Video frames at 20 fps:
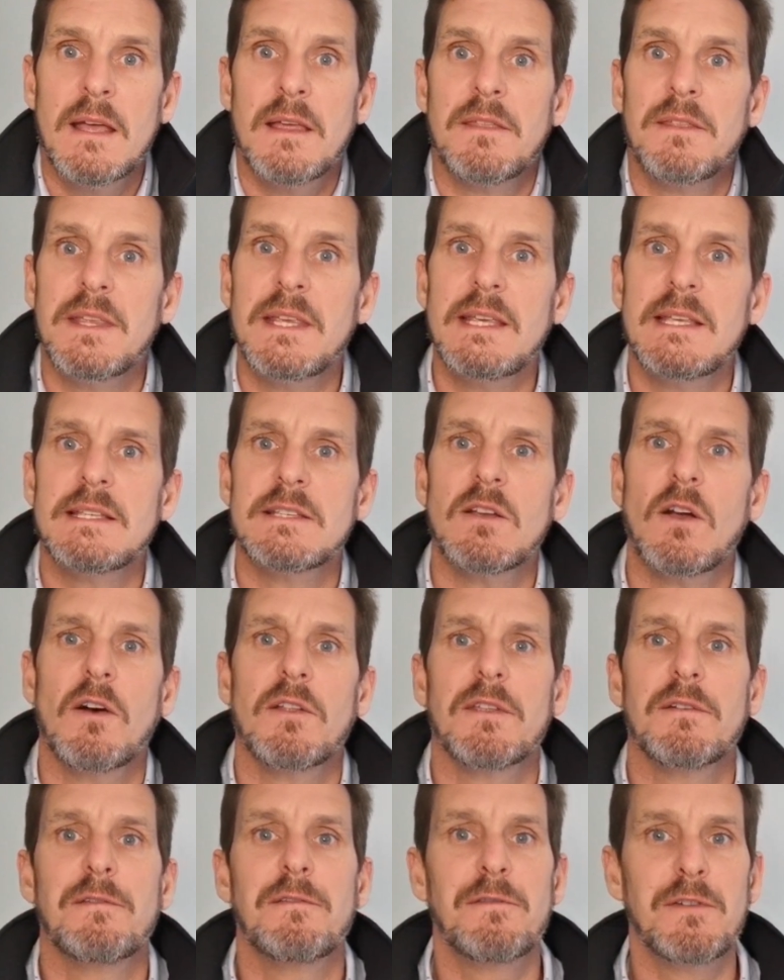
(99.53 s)
These are
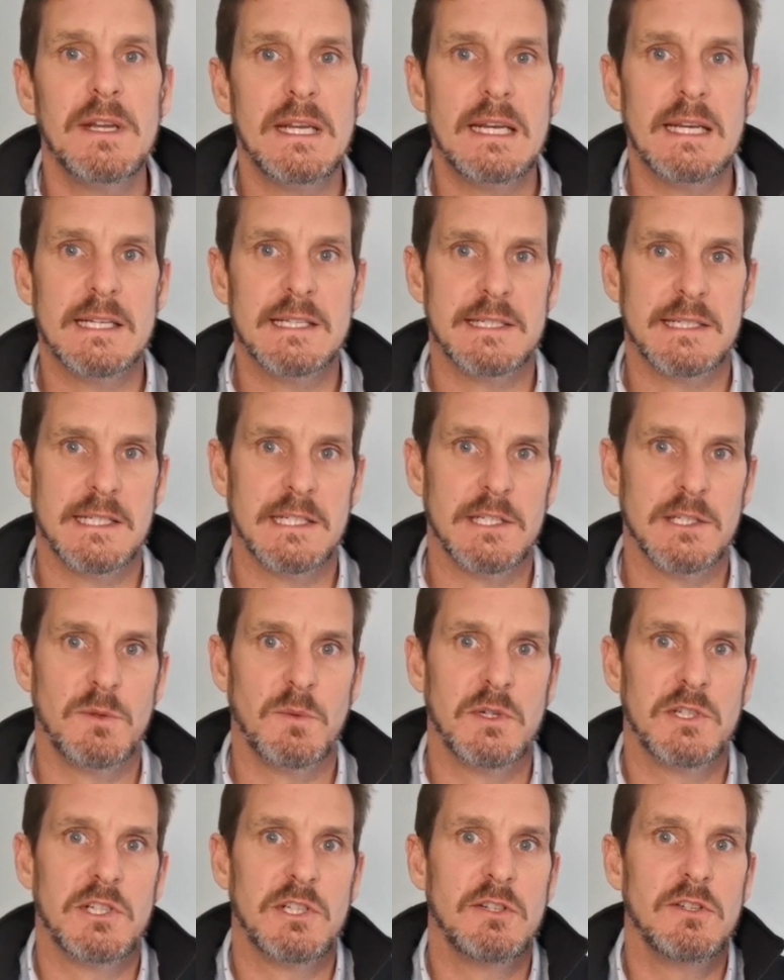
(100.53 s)
the free listings
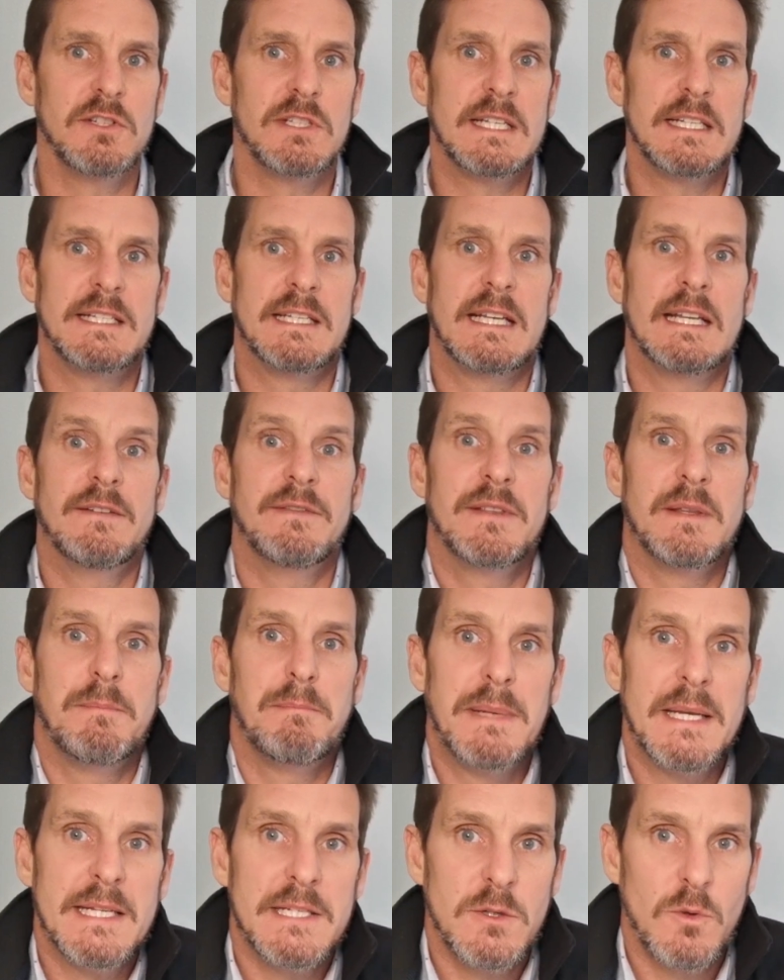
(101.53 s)
which usually deliver the
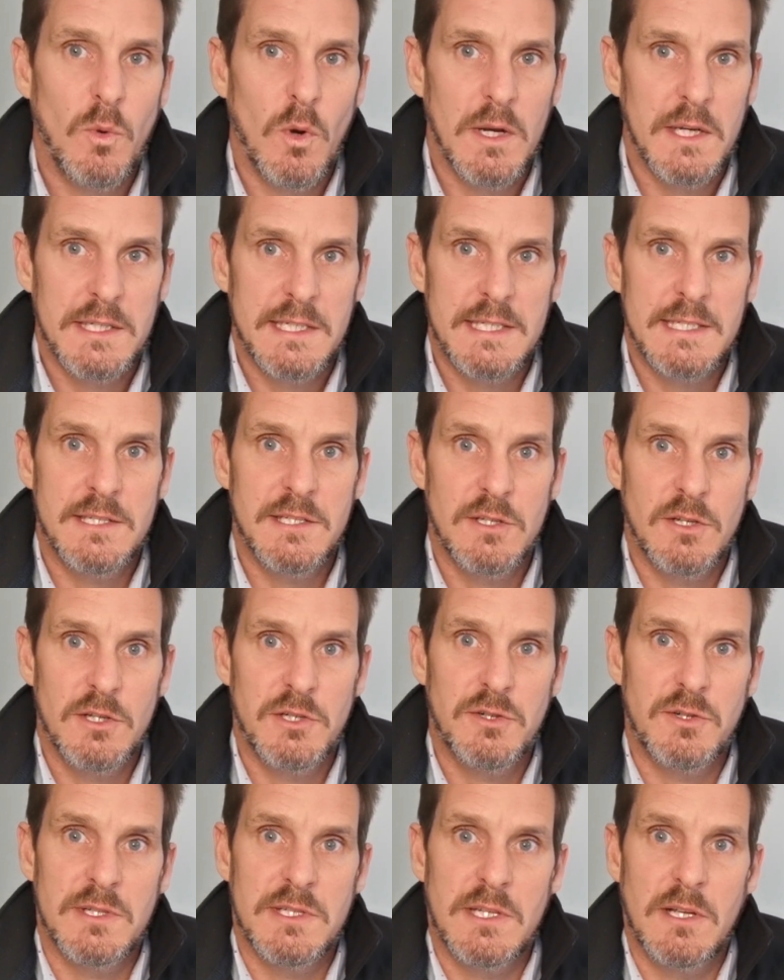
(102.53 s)
best quality
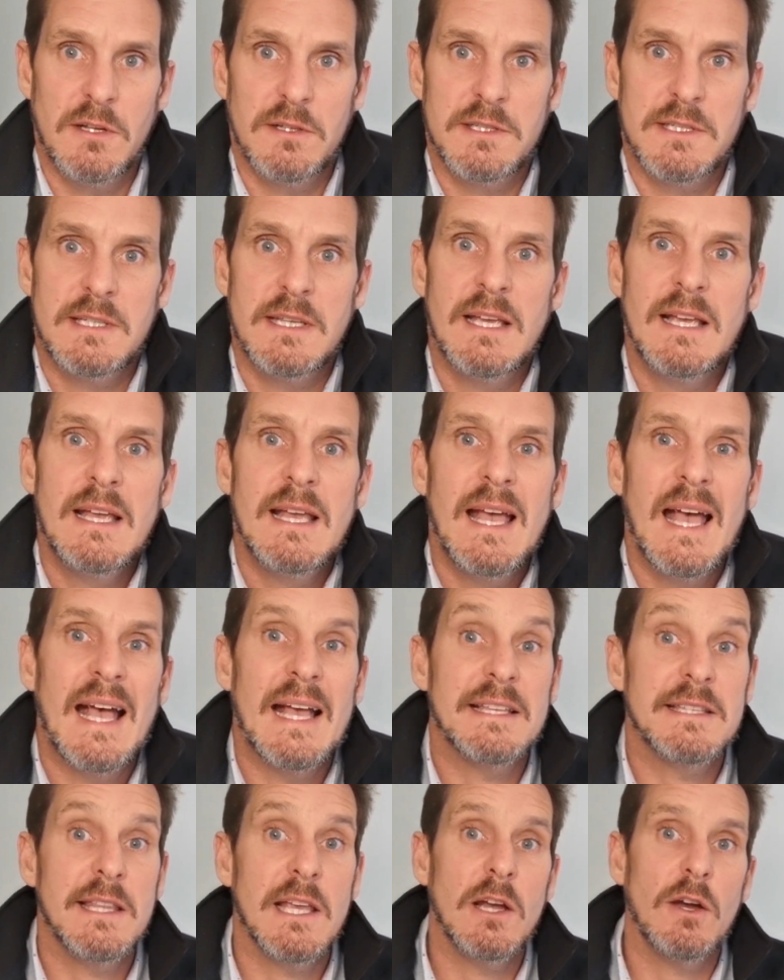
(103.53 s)
search results, as they